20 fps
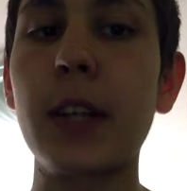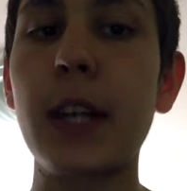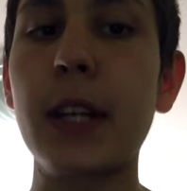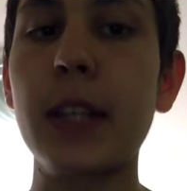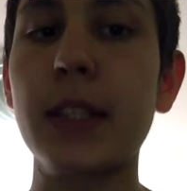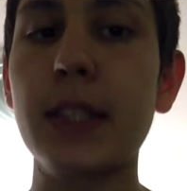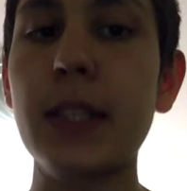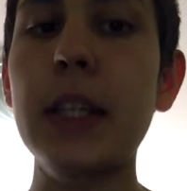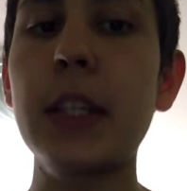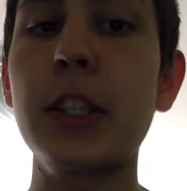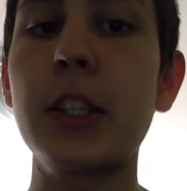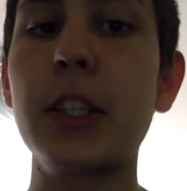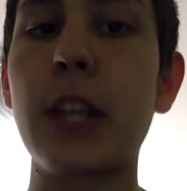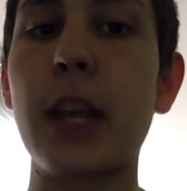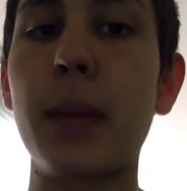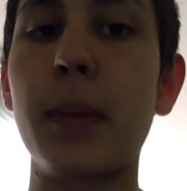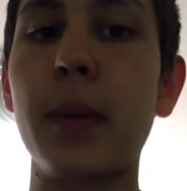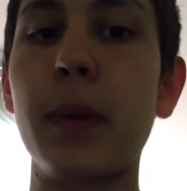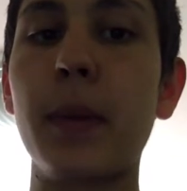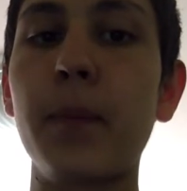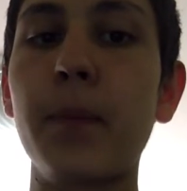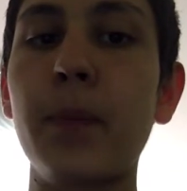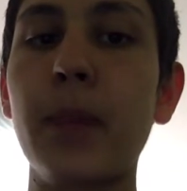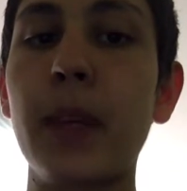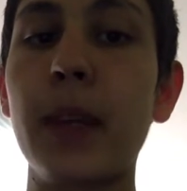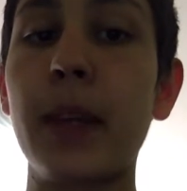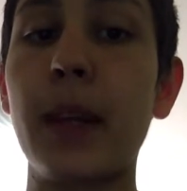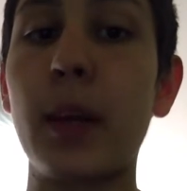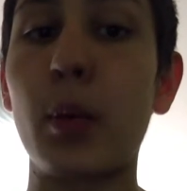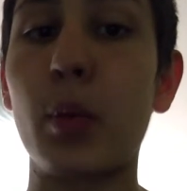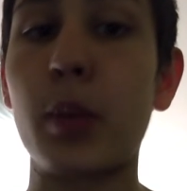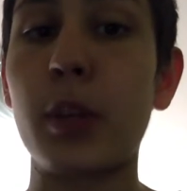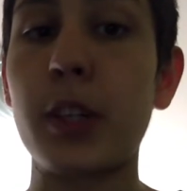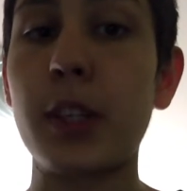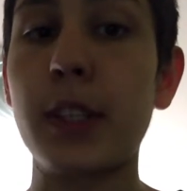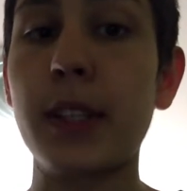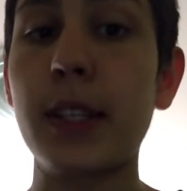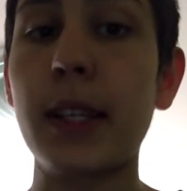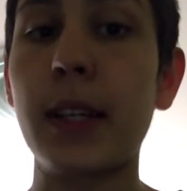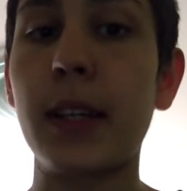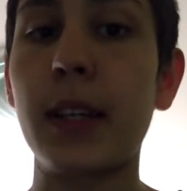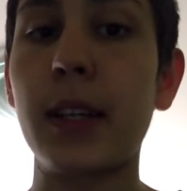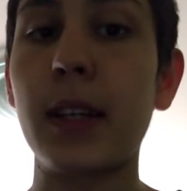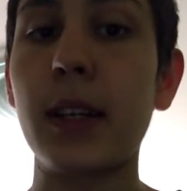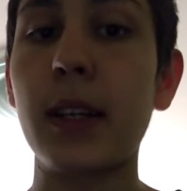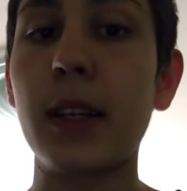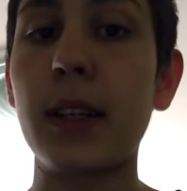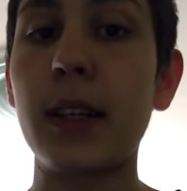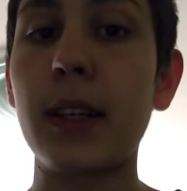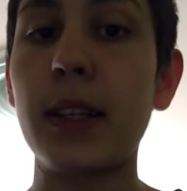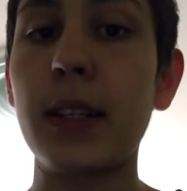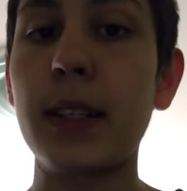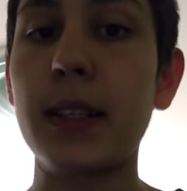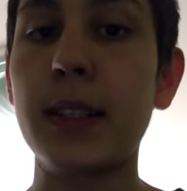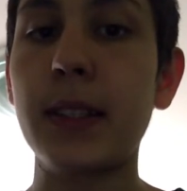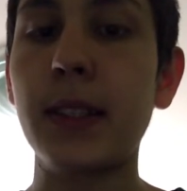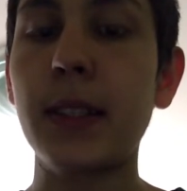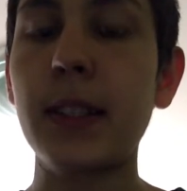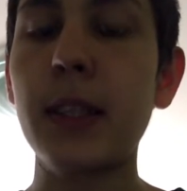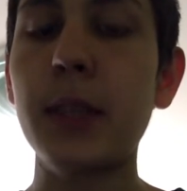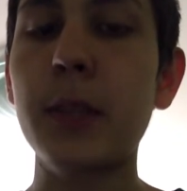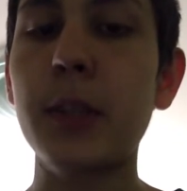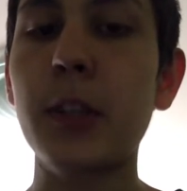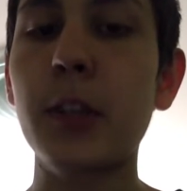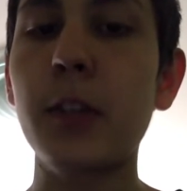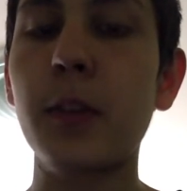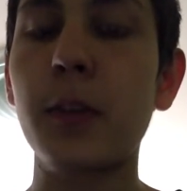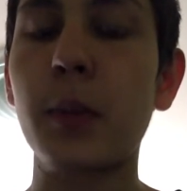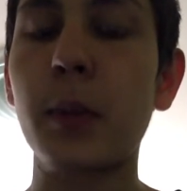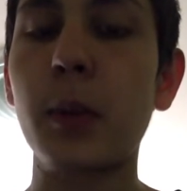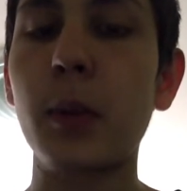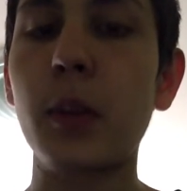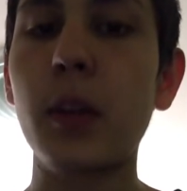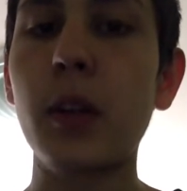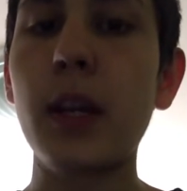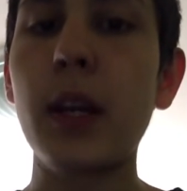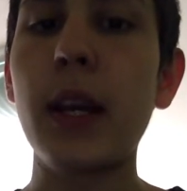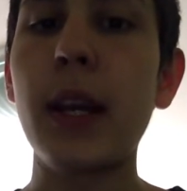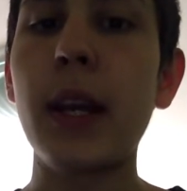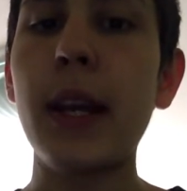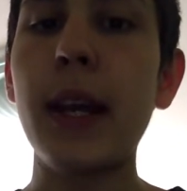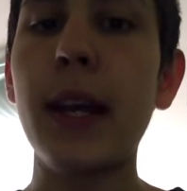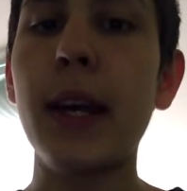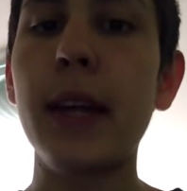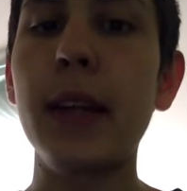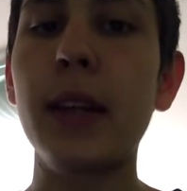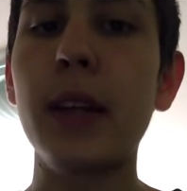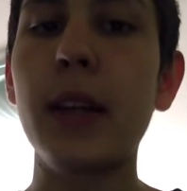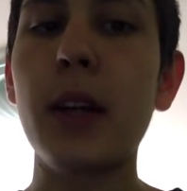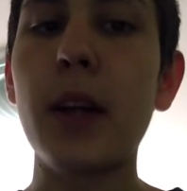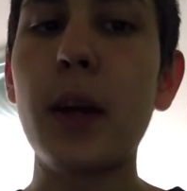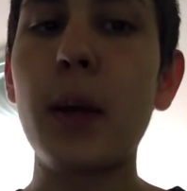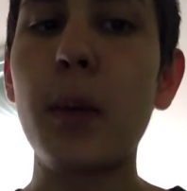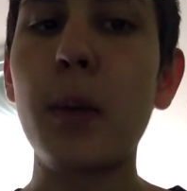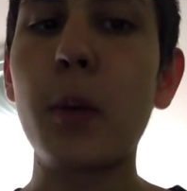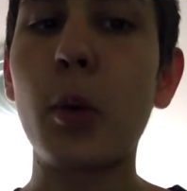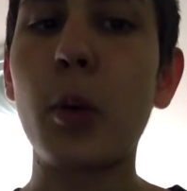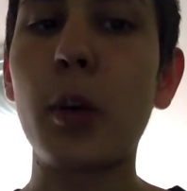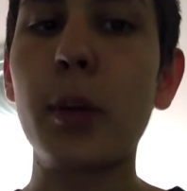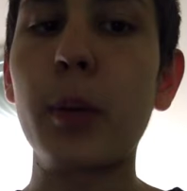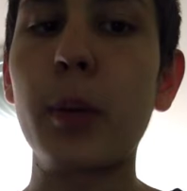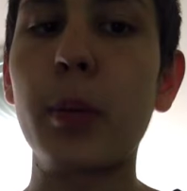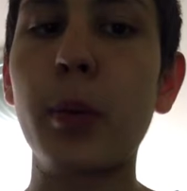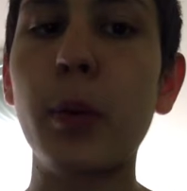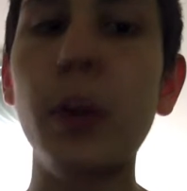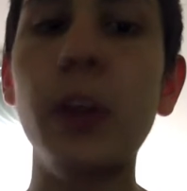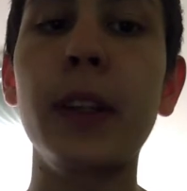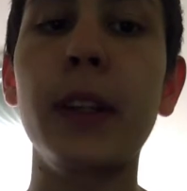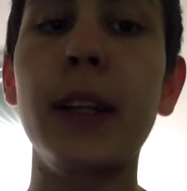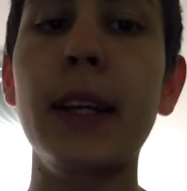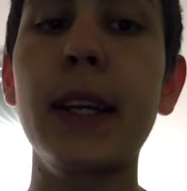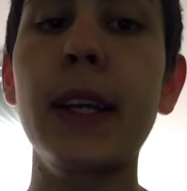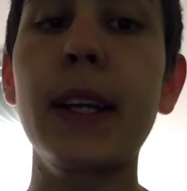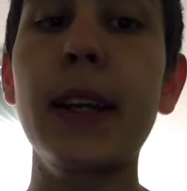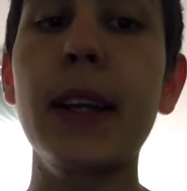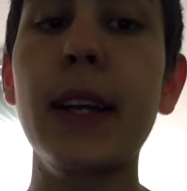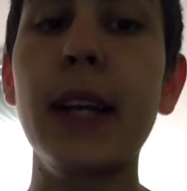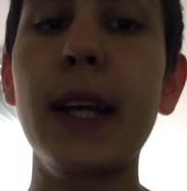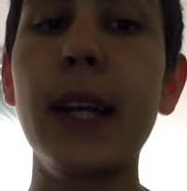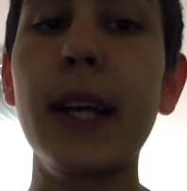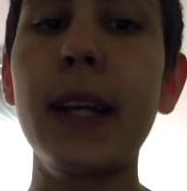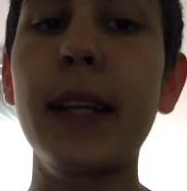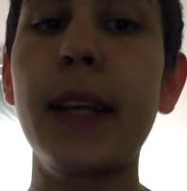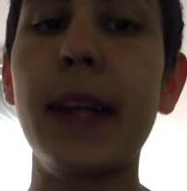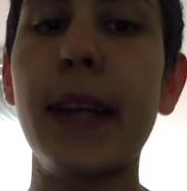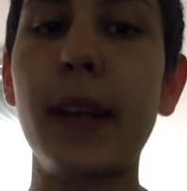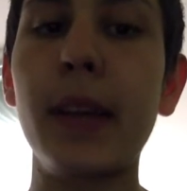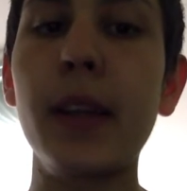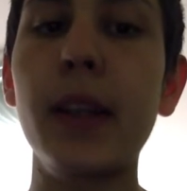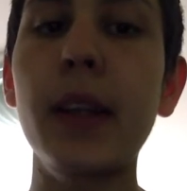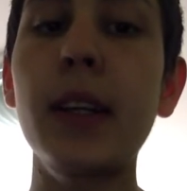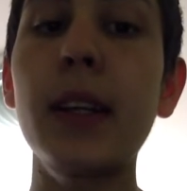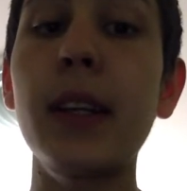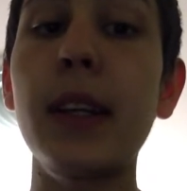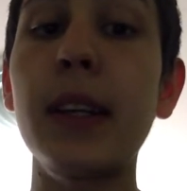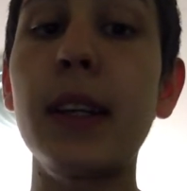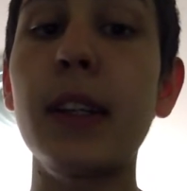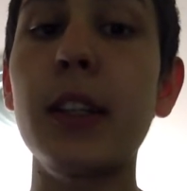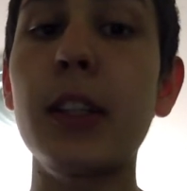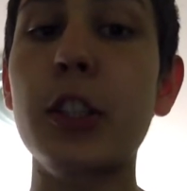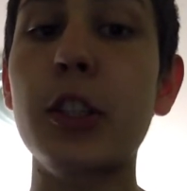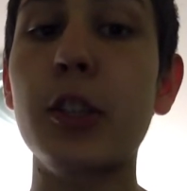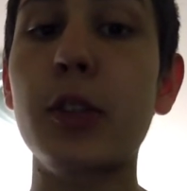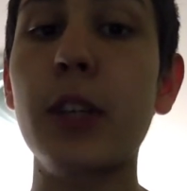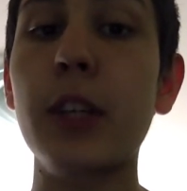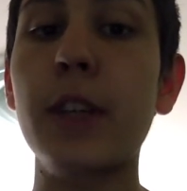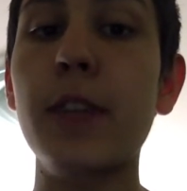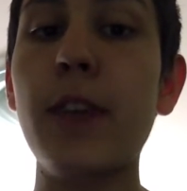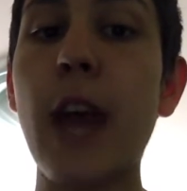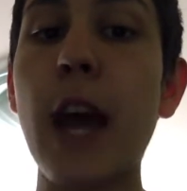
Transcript: shape, that were distinct, easily observable, and, more importantly, inherited in a discrete fashion.